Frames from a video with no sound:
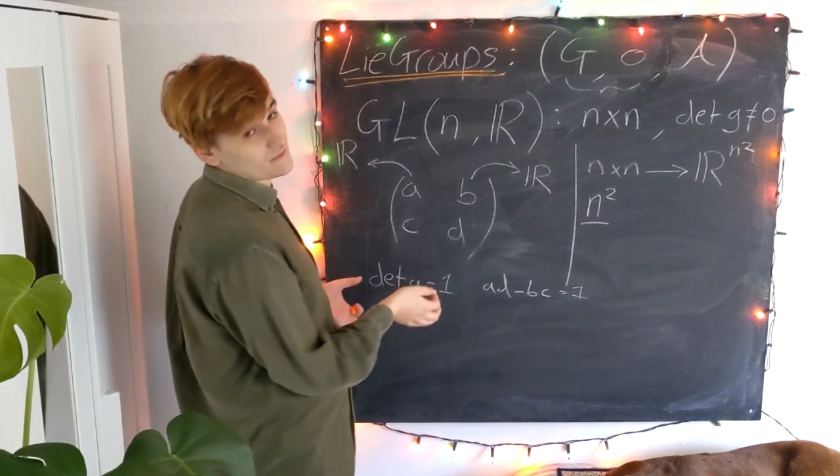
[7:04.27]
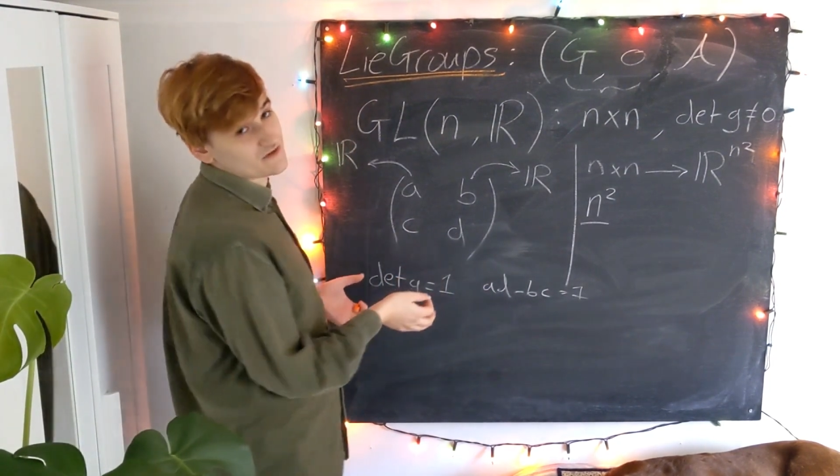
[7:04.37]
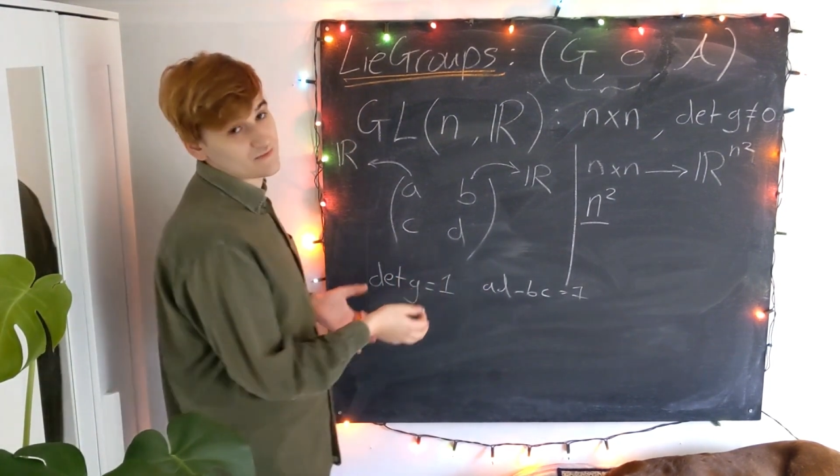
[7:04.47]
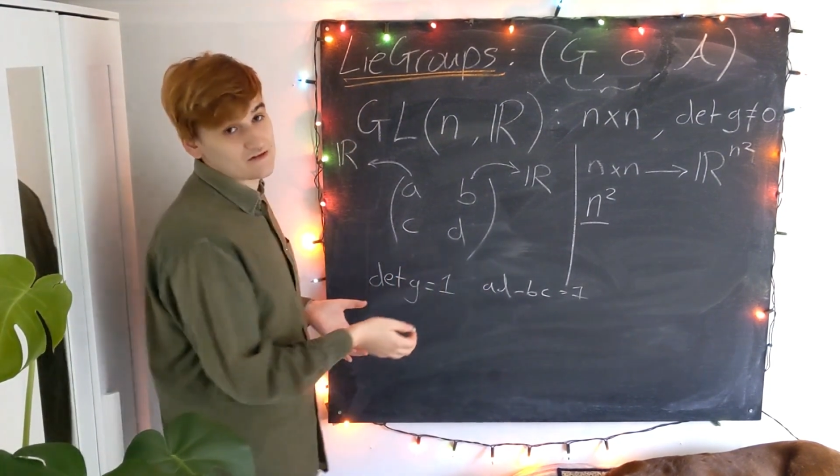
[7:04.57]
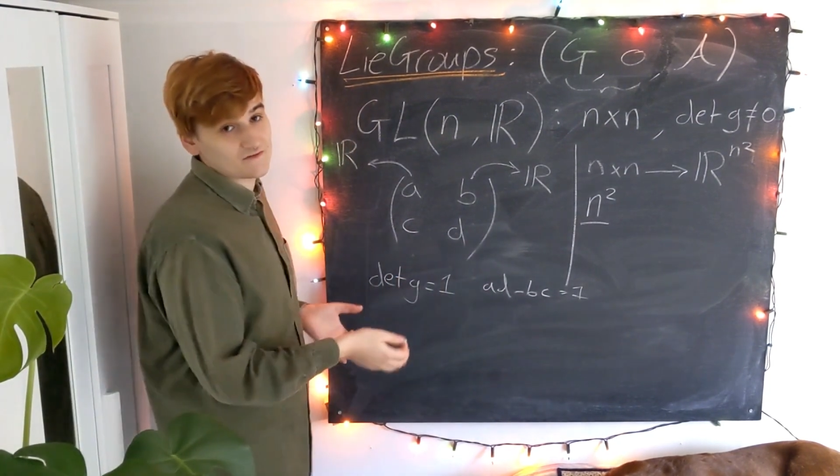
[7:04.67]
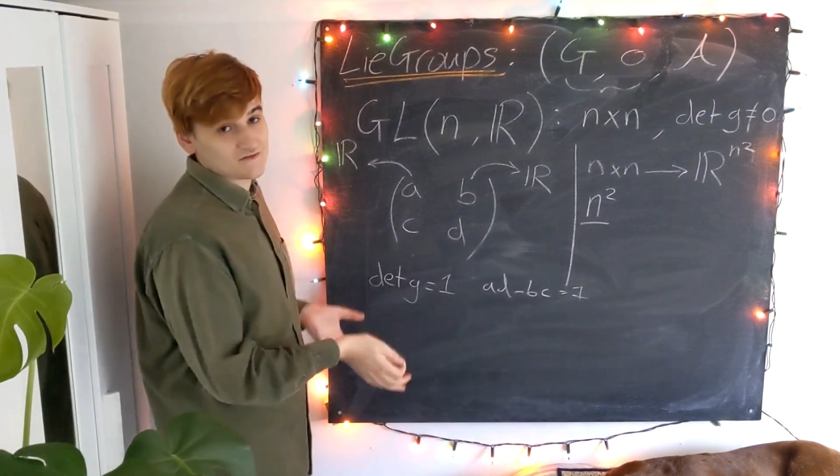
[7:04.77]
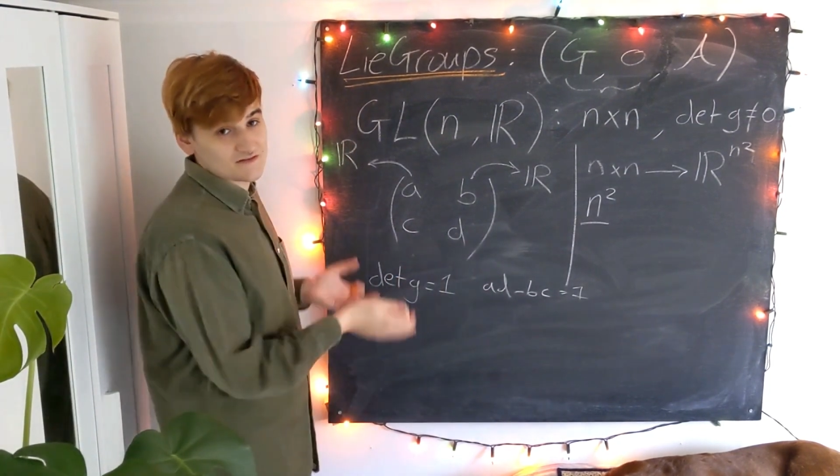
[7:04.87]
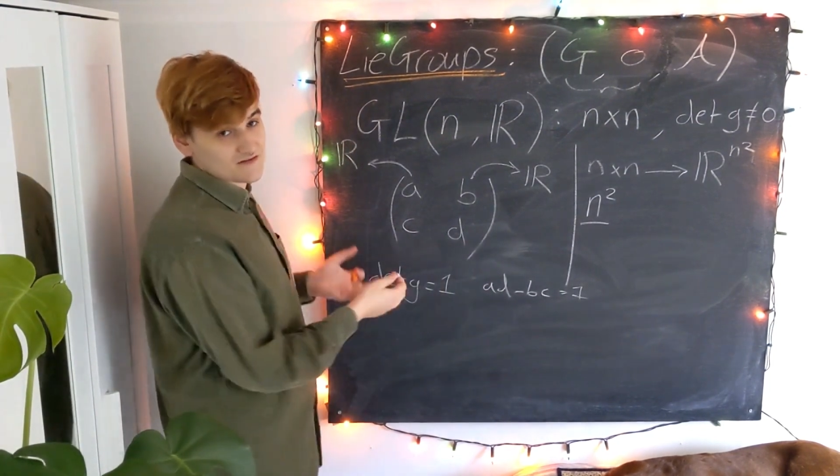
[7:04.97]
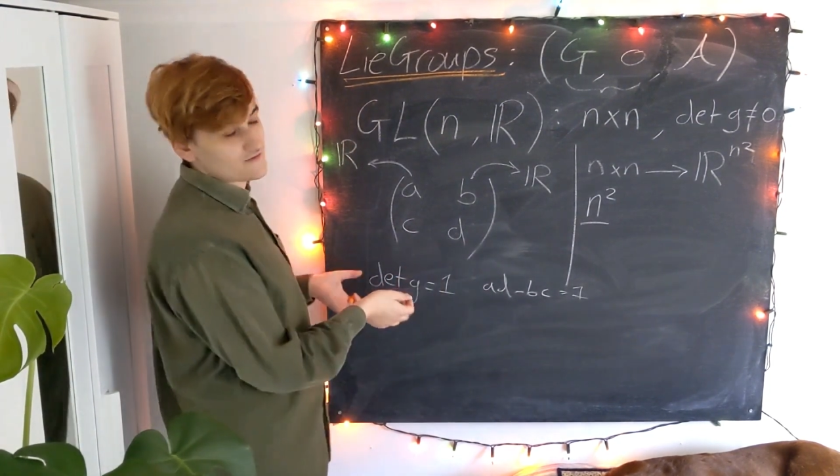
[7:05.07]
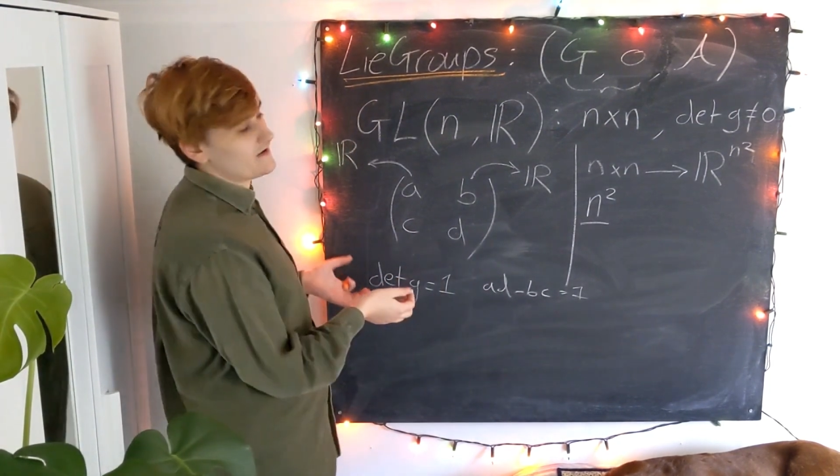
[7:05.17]
which we've
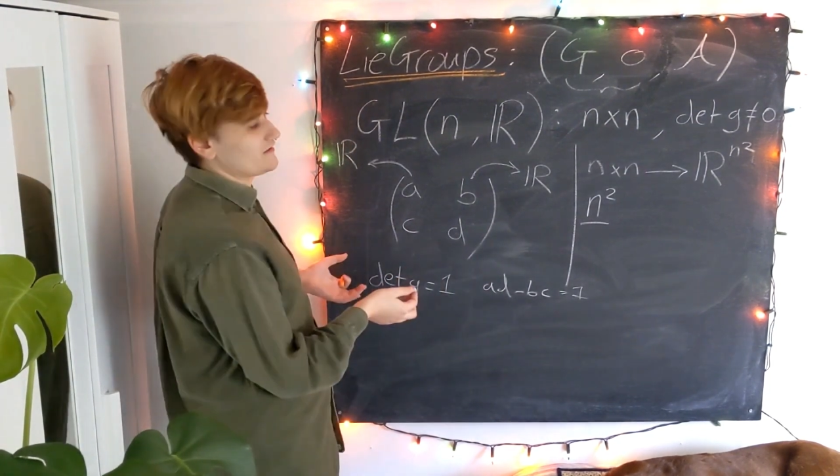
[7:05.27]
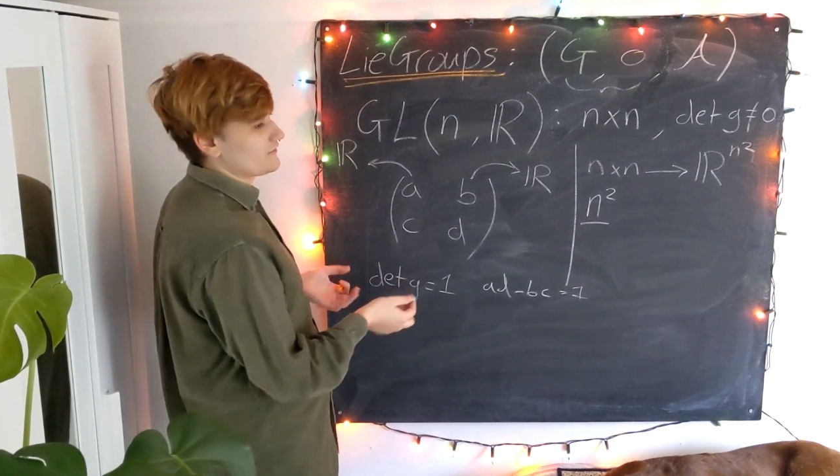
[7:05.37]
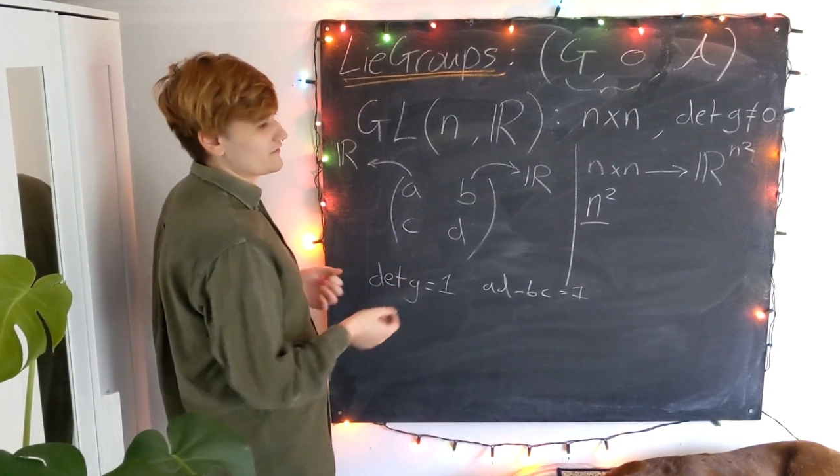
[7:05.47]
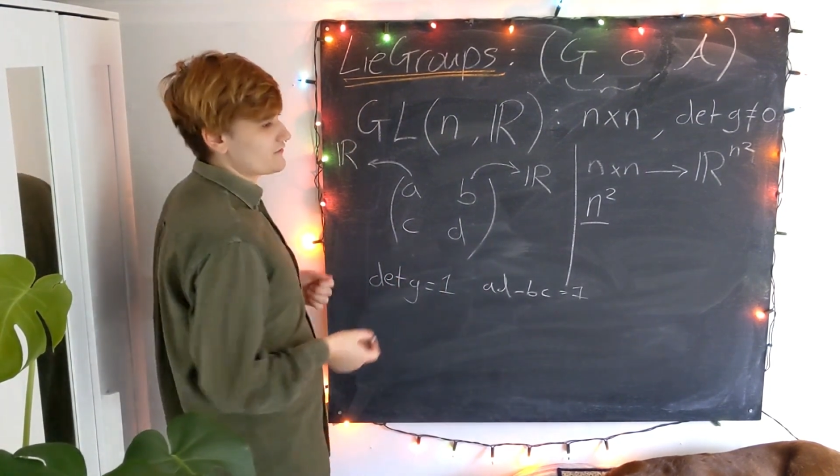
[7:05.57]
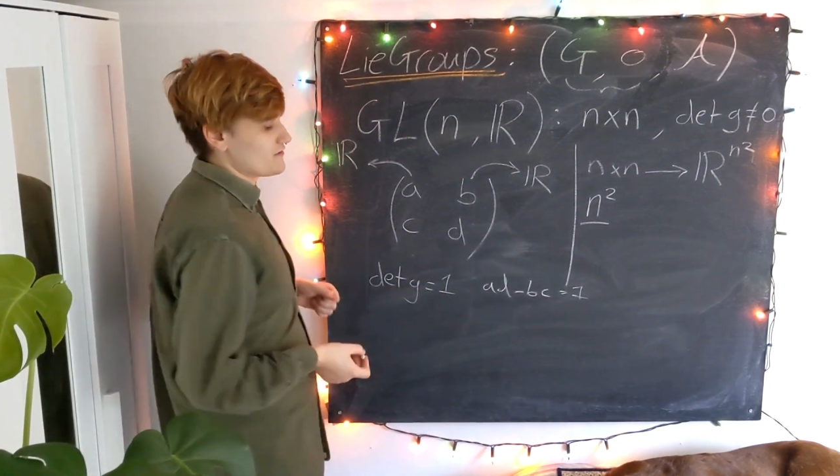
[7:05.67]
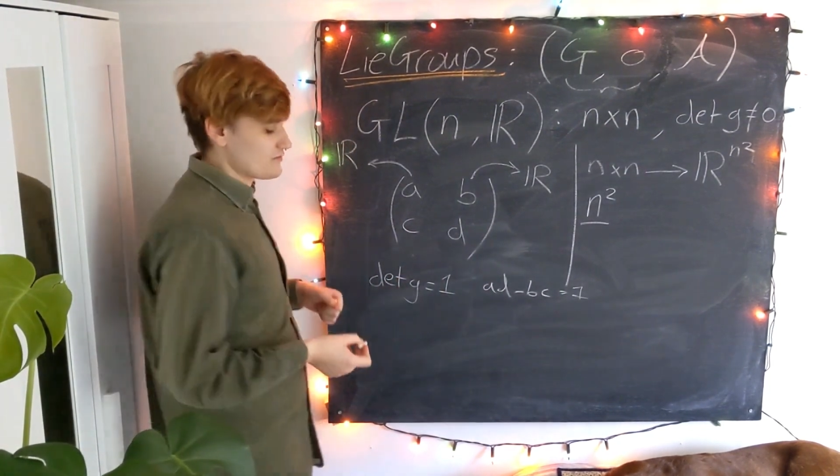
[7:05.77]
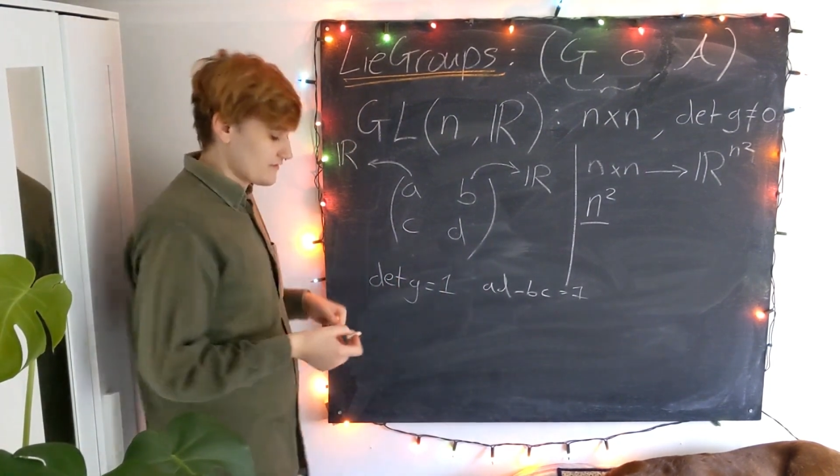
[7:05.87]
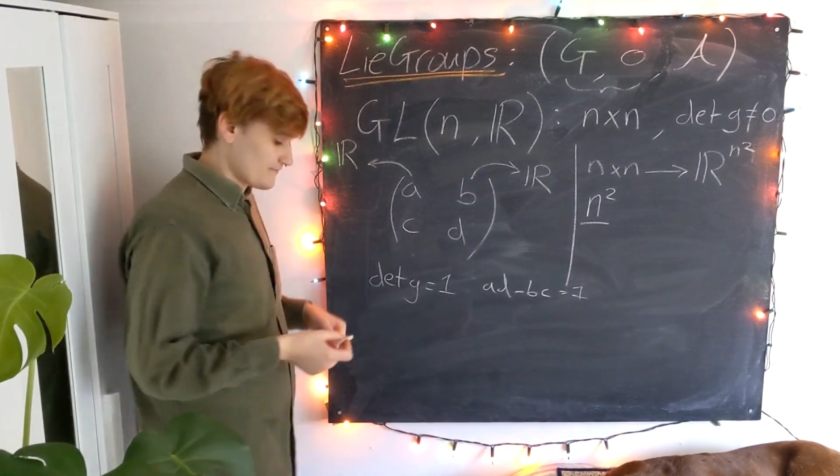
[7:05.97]
defined on the group.